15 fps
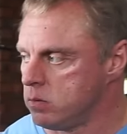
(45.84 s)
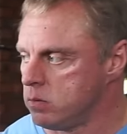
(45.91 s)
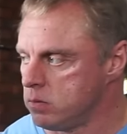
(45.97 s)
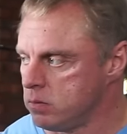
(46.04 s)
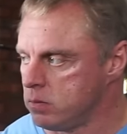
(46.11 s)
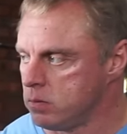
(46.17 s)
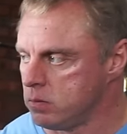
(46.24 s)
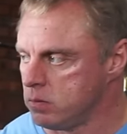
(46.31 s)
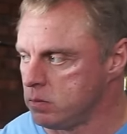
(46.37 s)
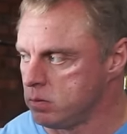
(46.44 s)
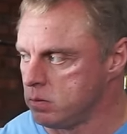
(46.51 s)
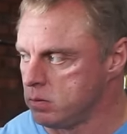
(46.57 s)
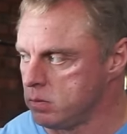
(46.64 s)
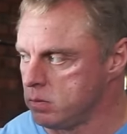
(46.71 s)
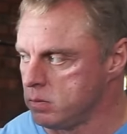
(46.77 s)

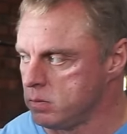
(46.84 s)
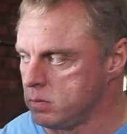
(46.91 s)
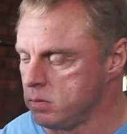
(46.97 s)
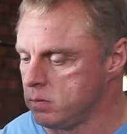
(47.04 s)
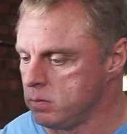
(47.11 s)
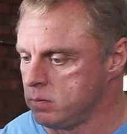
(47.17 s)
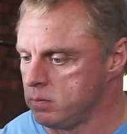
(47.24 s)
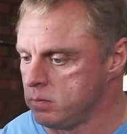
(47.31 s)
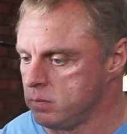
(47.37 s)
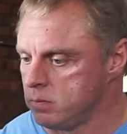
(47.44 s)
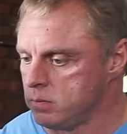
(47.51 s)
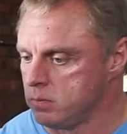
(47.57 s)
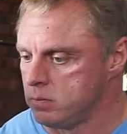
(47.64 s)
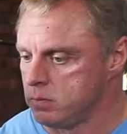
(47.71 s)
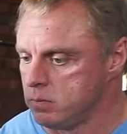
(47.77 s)

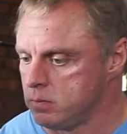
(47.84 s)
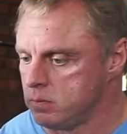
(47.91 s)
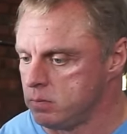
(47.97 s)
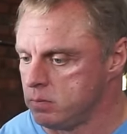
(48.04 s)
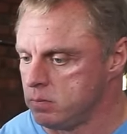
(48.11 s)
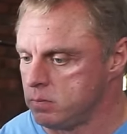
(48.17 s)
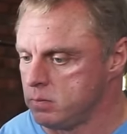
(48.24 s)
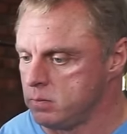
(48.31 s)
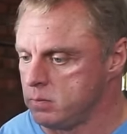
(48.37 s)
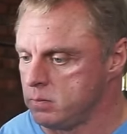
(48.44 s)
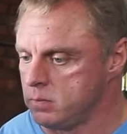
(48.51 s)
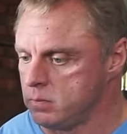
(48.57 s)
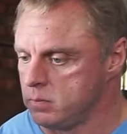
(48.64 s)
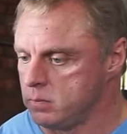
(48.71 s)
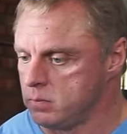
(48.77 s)

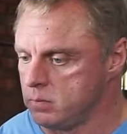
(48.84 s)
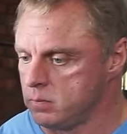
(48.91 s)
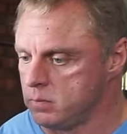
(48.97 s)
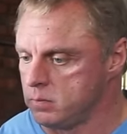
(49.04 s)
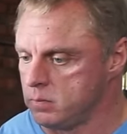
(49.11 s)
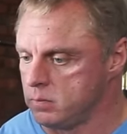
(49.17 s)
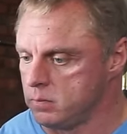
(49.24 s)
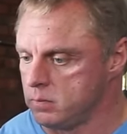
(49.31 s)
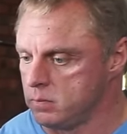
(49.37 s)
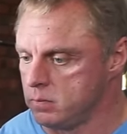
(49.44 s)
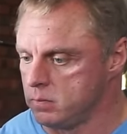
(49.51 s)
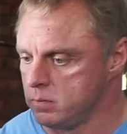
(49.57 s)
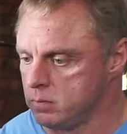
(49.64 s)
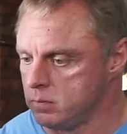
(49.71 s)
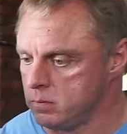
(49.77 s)

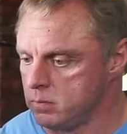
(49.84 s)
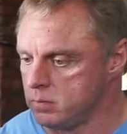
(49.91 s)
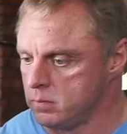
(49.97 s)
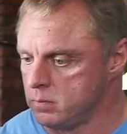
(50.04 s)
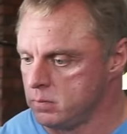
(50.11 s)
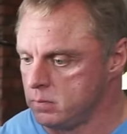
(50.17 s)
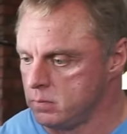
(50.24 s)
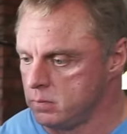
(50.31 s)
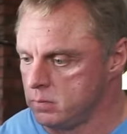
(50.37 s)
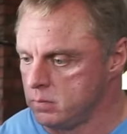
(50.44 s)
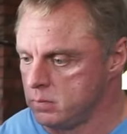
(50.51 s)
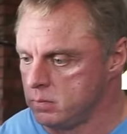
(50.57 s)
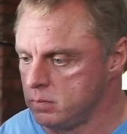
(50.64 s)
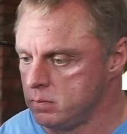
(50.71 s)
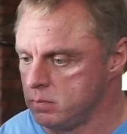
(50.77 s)

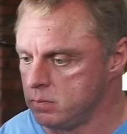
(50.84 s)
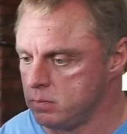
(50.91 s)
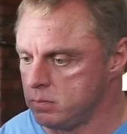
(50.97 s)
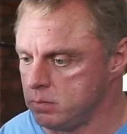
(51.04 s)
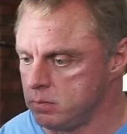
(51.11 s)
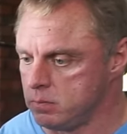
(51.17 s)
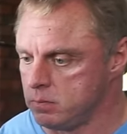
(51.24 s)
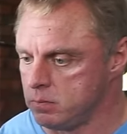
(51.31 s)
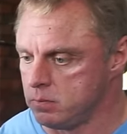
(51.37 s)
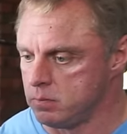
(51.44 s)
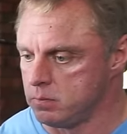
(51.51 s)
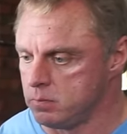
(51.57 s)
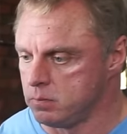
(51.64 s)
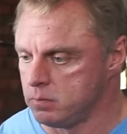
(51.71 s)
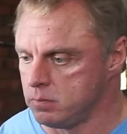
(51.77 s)

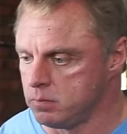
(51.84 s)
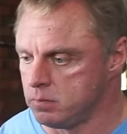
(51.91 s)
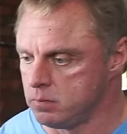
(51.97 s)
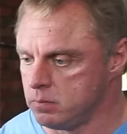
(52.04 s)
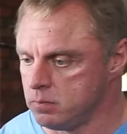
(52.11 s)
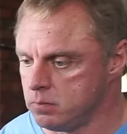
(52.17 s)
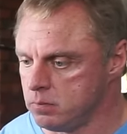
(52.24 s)
The person shown says nothing.